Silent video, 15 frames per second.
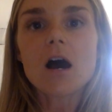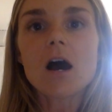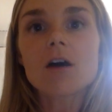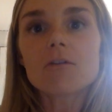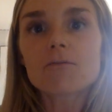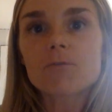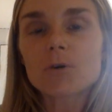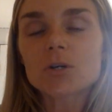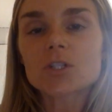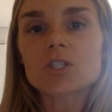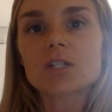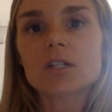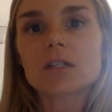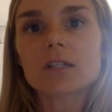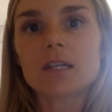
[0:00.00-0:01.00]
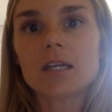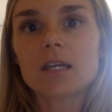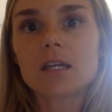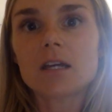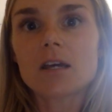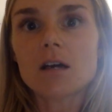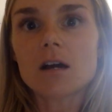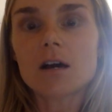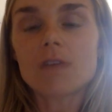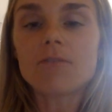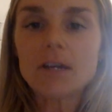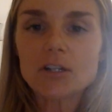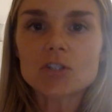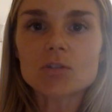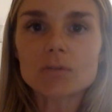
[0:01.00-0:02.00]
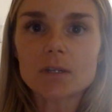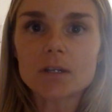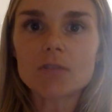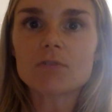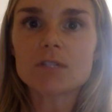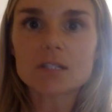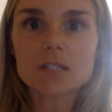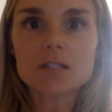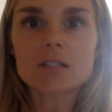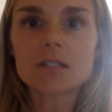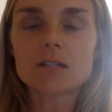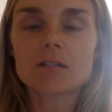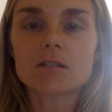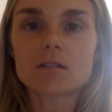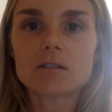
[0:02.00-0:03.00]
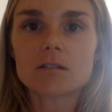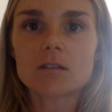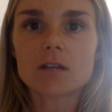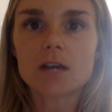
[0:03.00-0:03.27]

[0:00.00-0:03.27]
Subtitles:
Unfortunately, eventually resistance